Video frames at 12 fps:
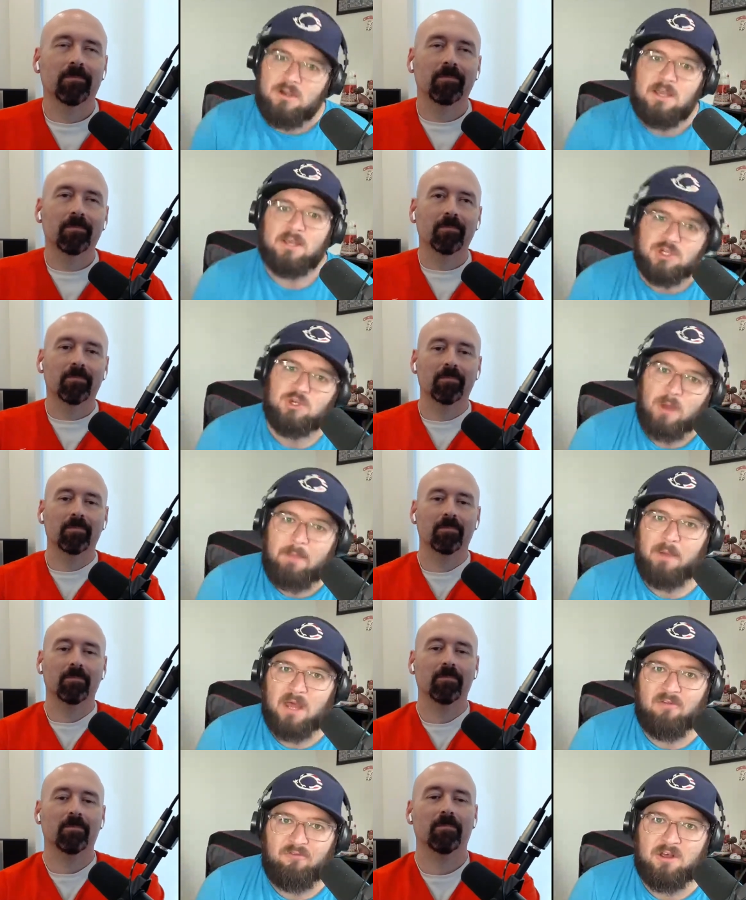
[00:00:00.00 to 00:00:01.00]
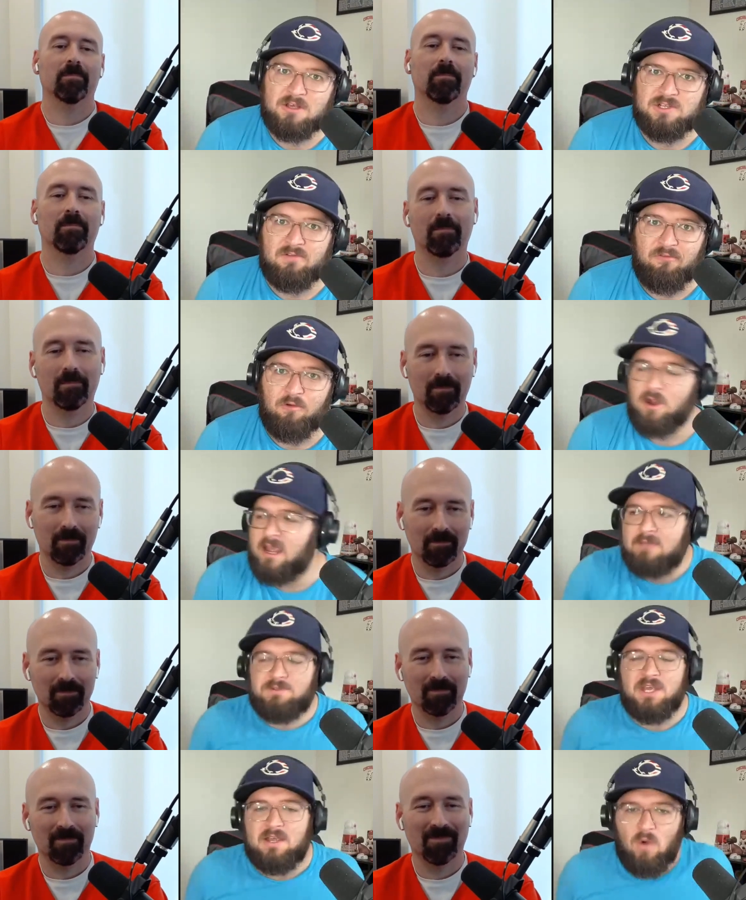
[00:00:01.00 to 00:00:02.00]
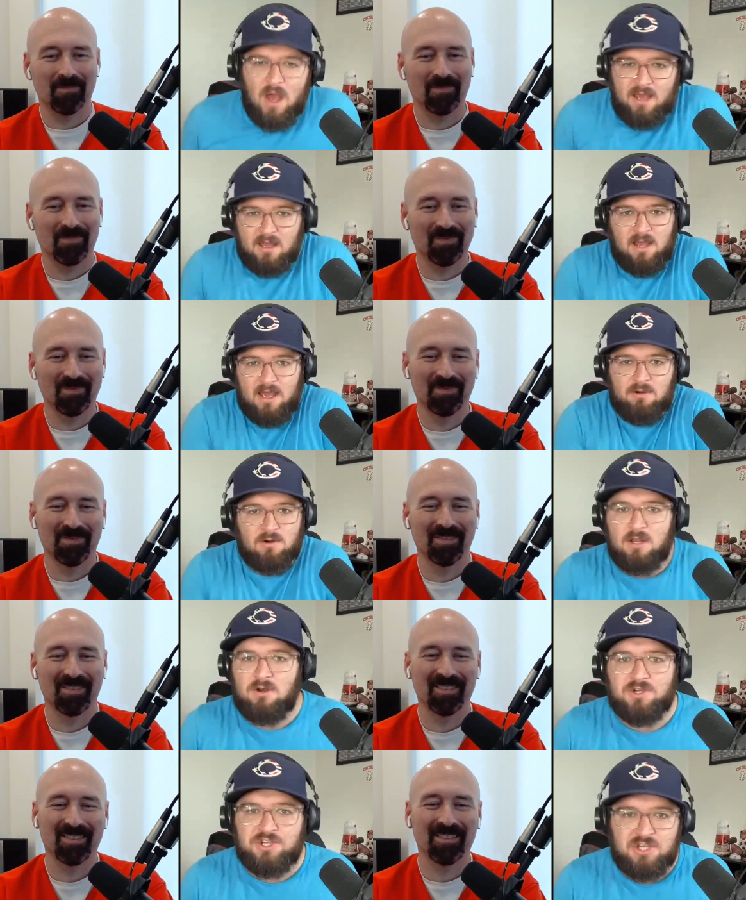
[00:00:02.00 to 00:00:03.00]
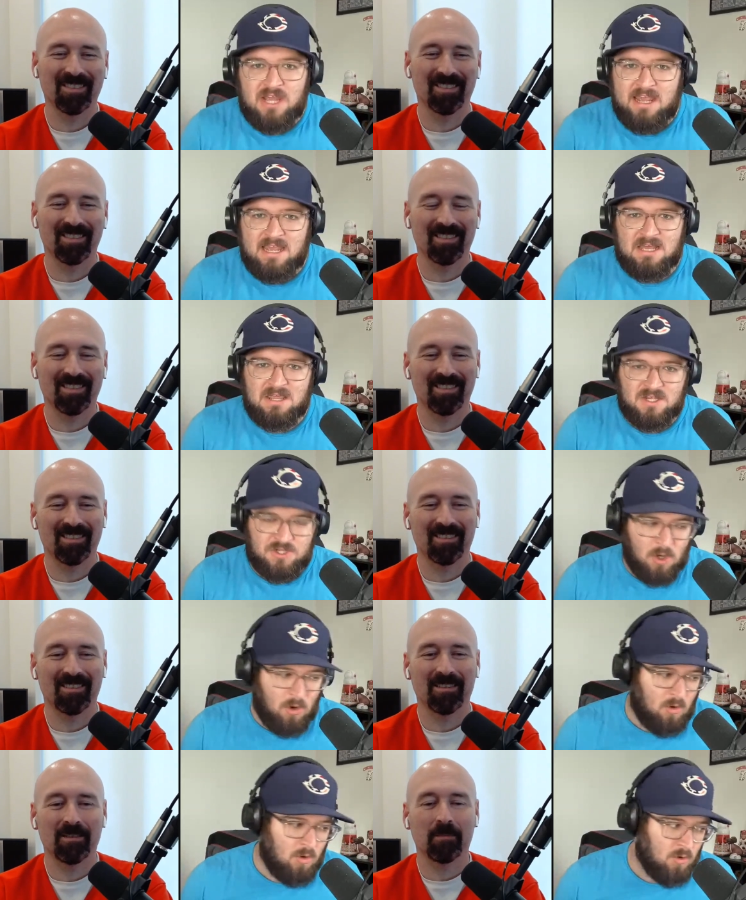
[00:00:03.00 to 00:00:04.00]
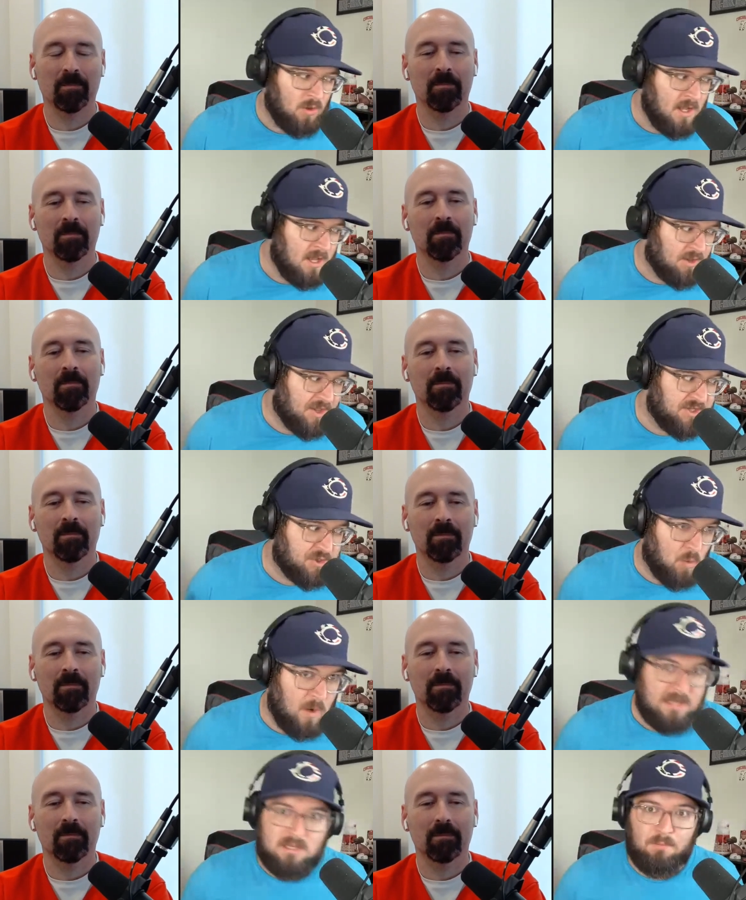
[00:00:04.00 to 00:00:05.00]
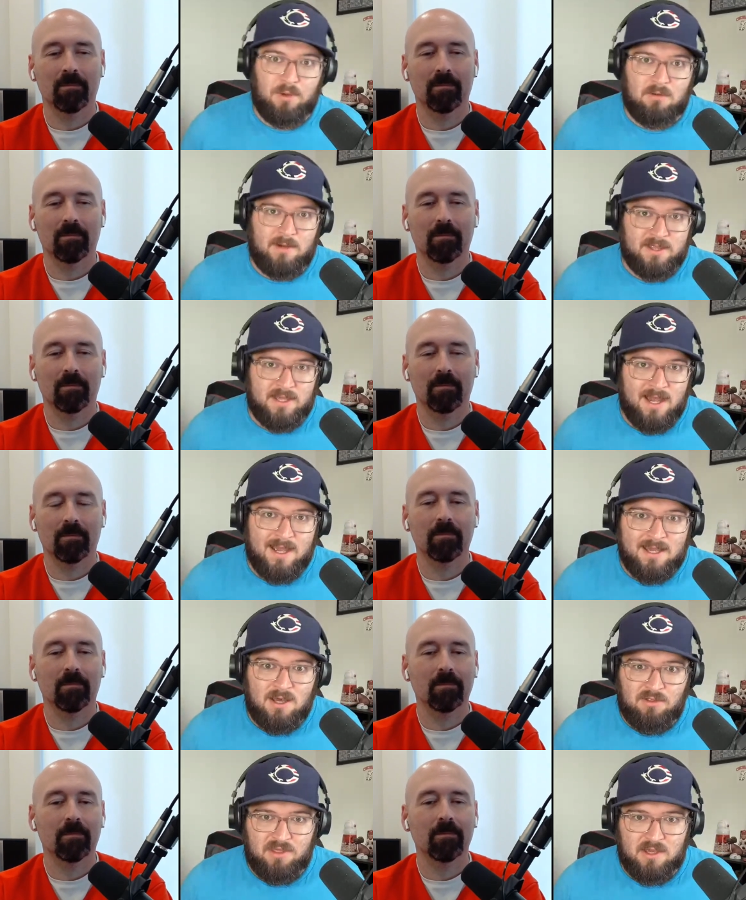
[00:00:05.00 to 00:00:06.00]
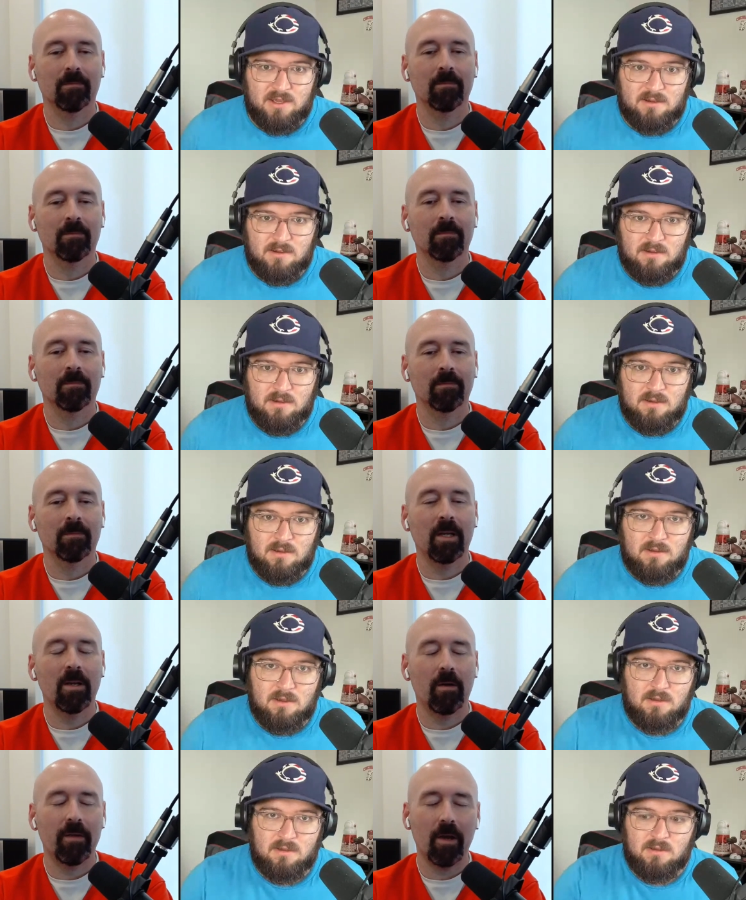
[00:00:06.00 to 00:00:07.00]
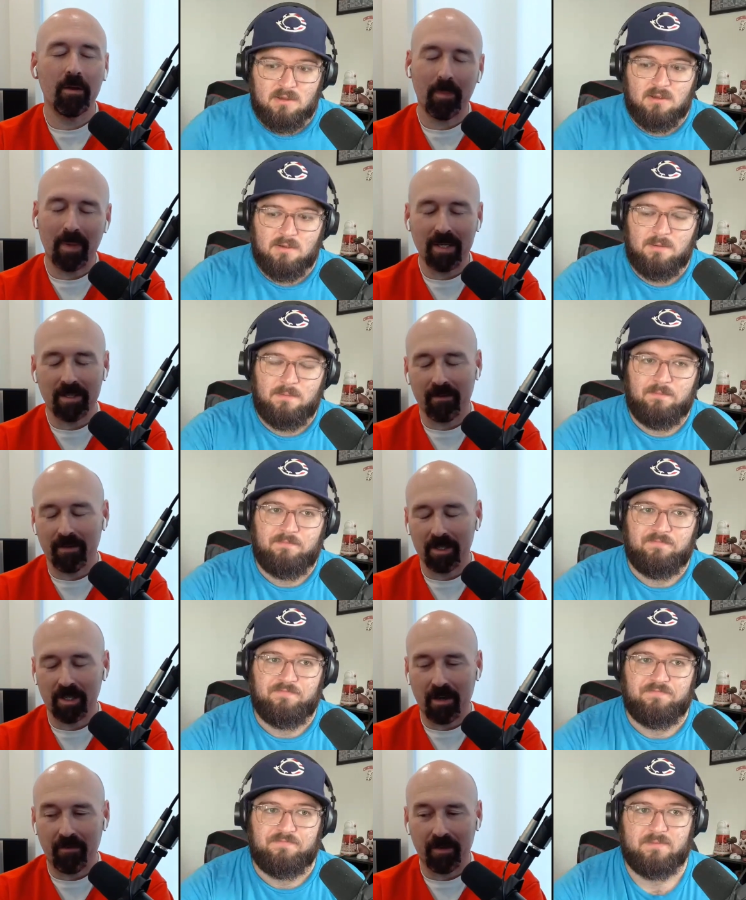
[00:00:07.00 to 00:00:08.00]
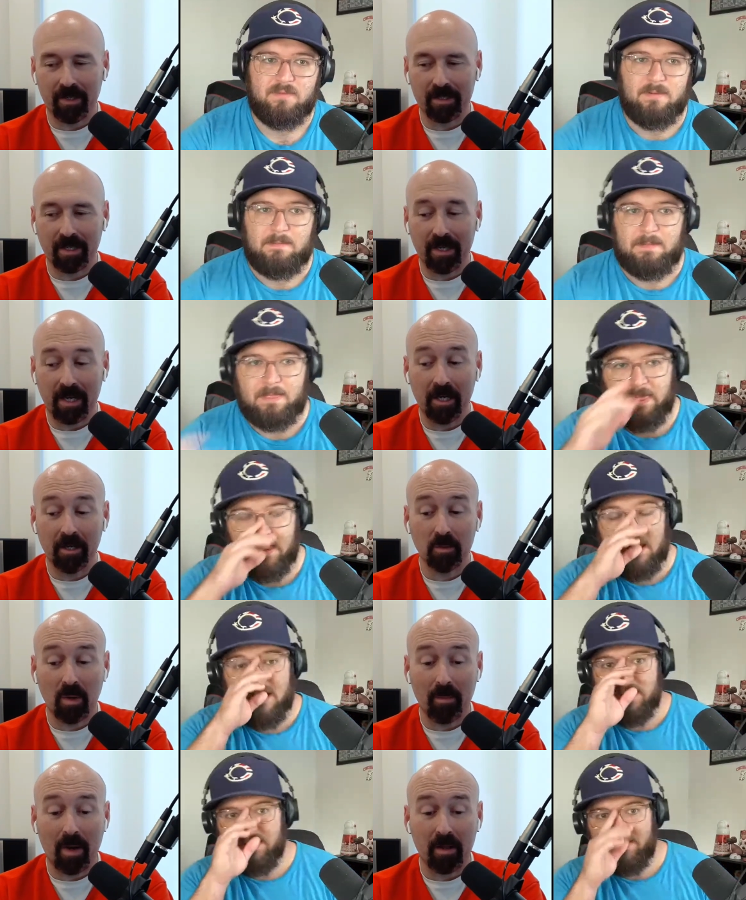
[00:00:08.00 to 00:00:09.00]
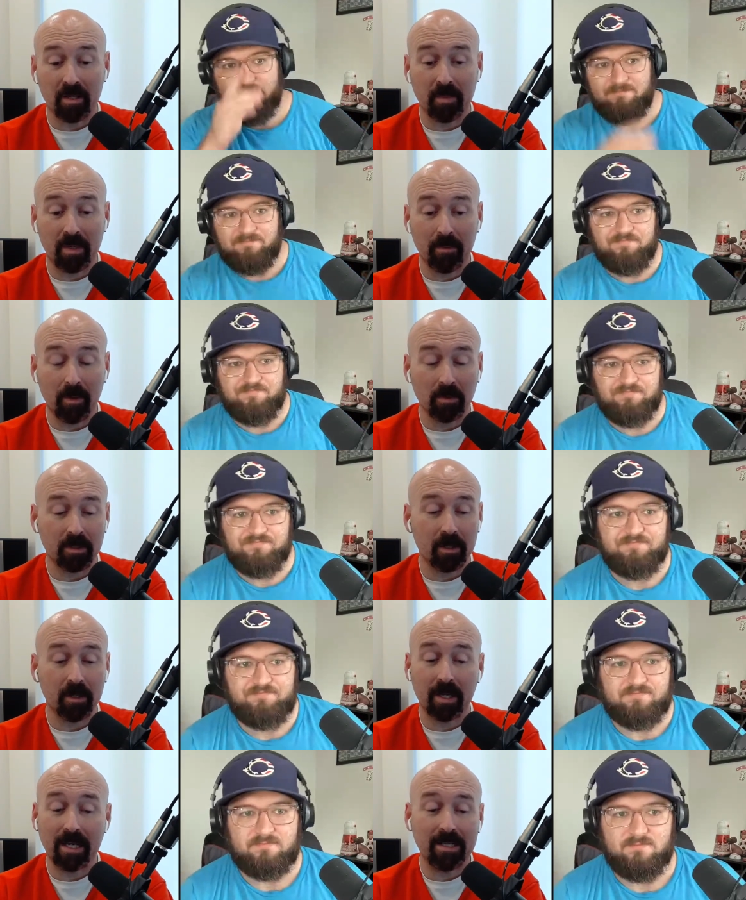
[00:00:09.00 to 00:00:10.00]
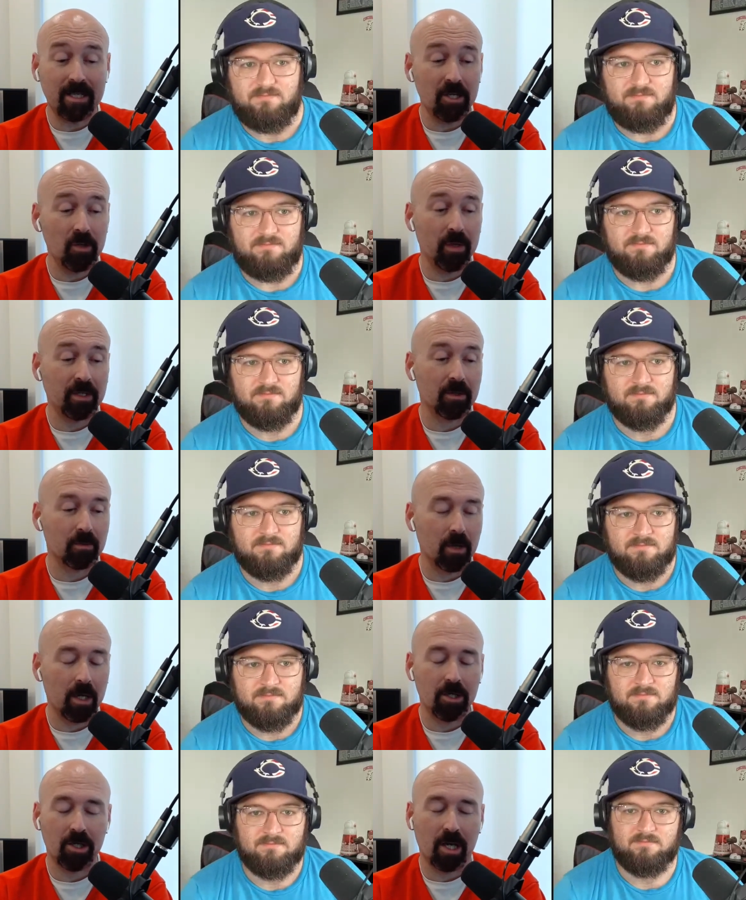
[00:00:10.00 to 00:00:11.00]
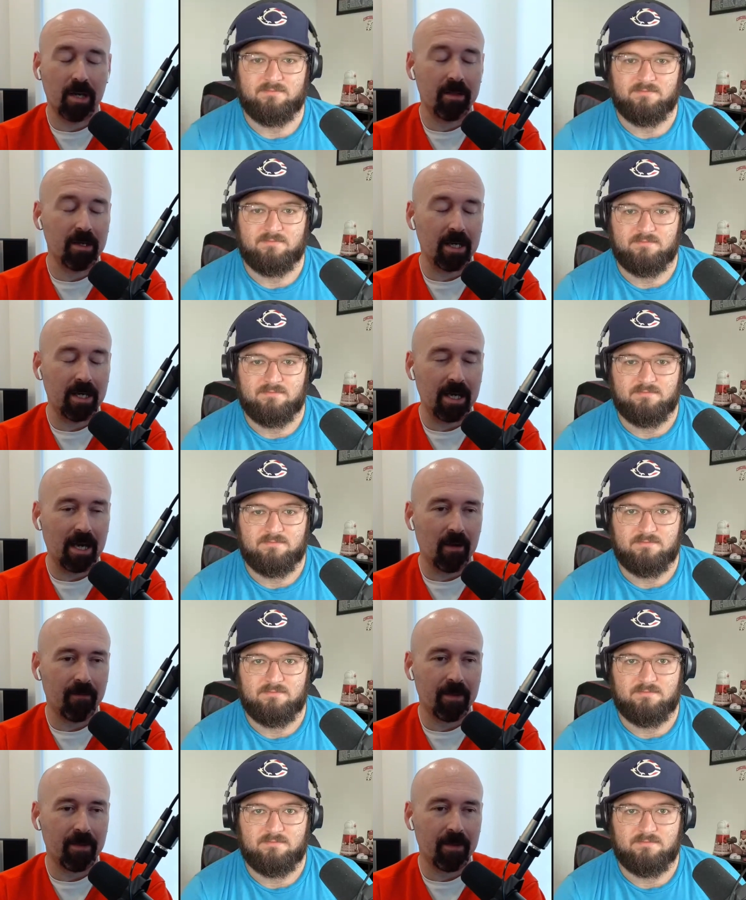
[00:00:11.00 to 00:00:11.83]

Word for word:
Speaker 1: getting swept by the Phillies in four games. Like, I, I don't understand this whole let's wait to put them on the I L
Speaker 2: thing.
Speaker 1: You
Speaker 2: know, the other piece of it, Jeff, is, and, and here's what bothers me the most. They're continuing to run Jonathan India out